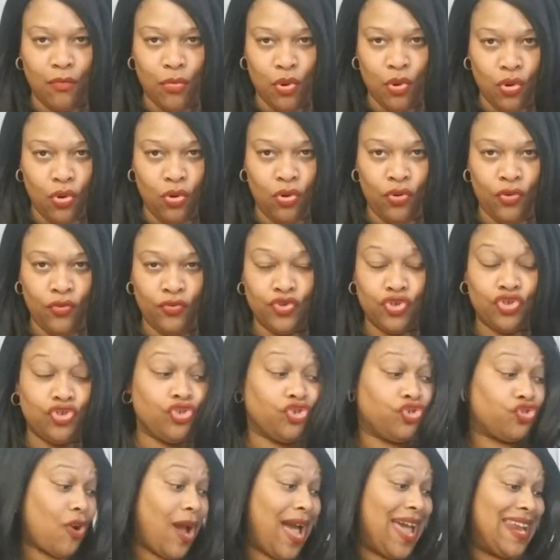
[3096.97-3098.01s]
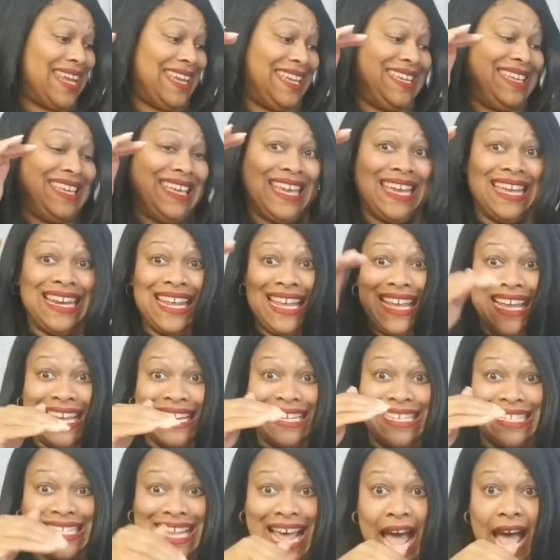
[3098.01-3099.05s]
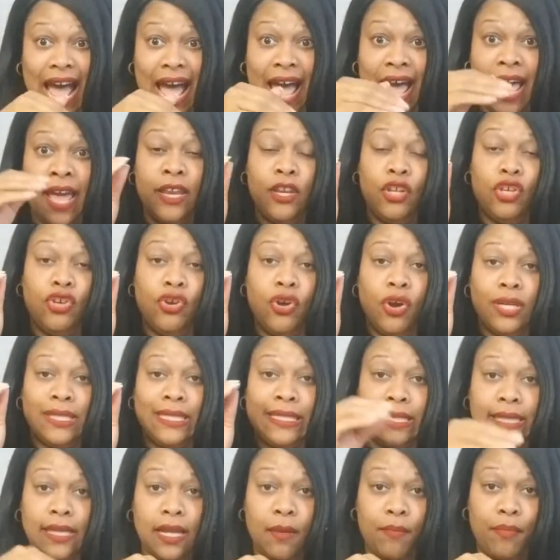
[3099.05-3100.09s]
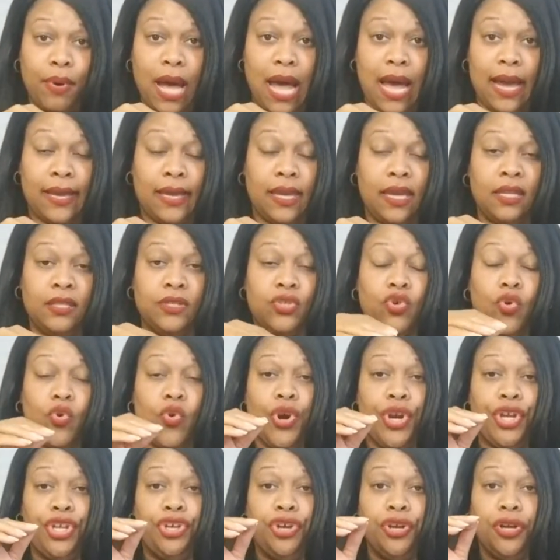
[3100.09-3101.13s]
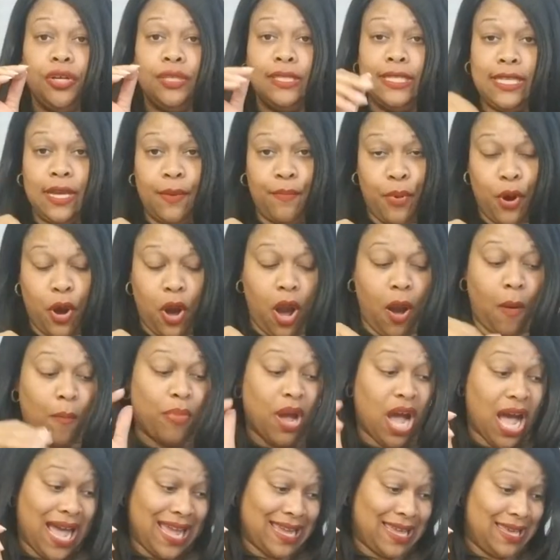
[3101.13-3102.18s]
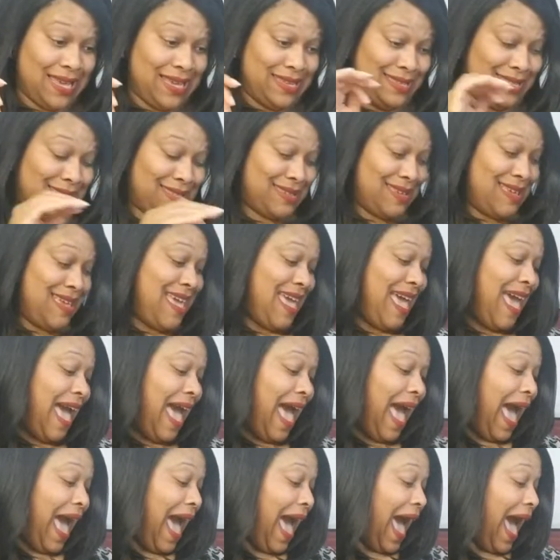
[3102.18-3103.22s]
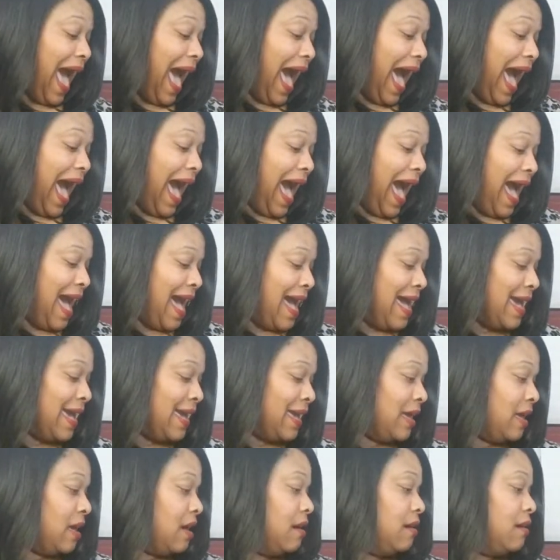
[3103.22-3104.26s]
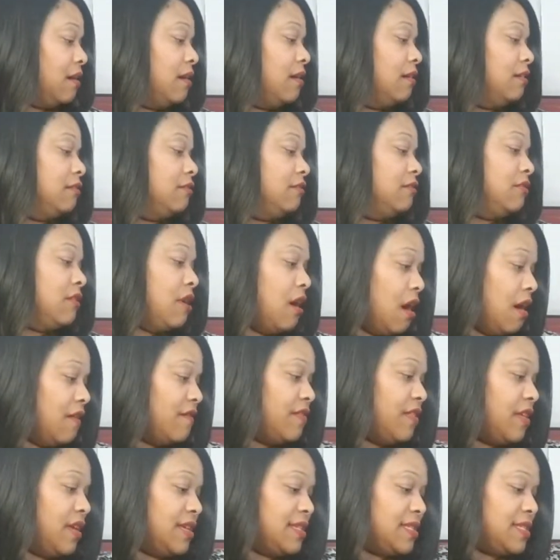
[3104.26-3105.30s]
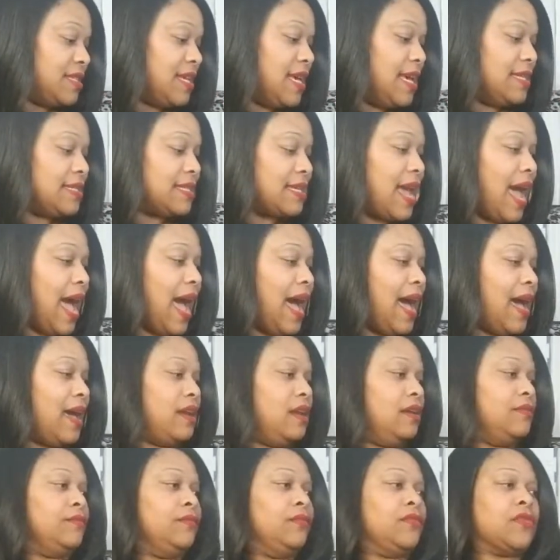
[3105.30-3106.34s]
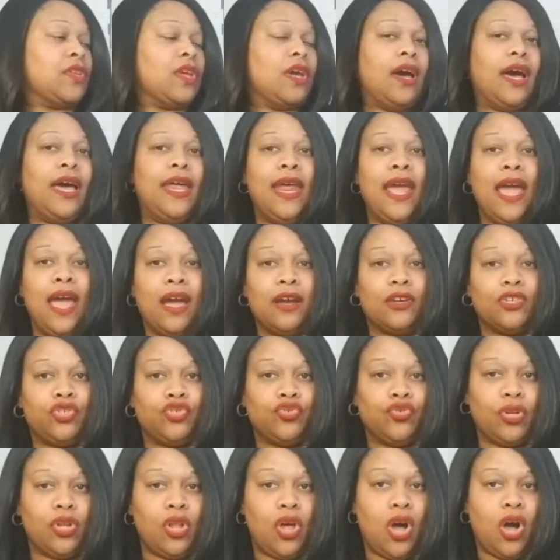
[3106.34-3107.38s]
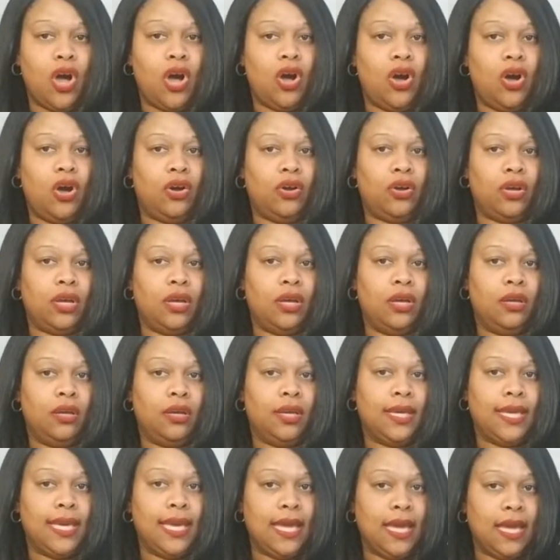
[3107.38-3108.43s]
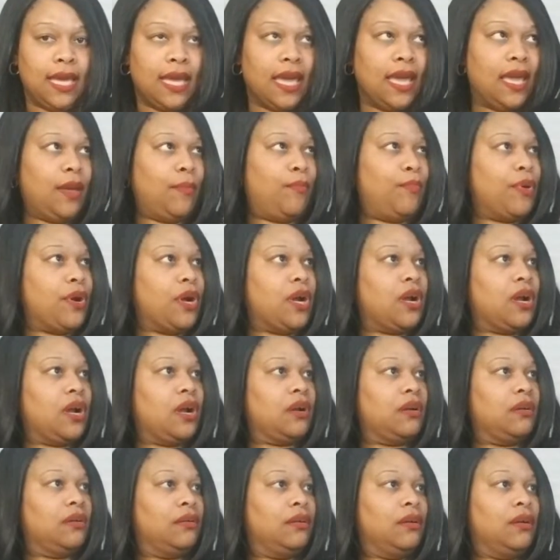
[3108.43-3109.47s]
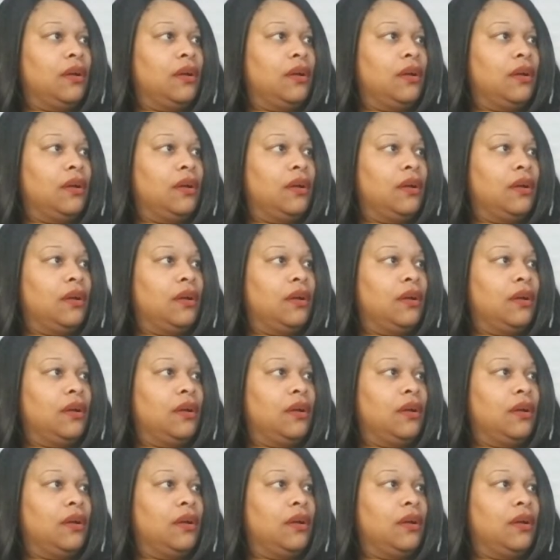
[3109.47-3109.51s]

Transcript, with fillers: moves to try to get inside your slip pockets or your zipper pockets. I love this. It's got an extra long key keeper,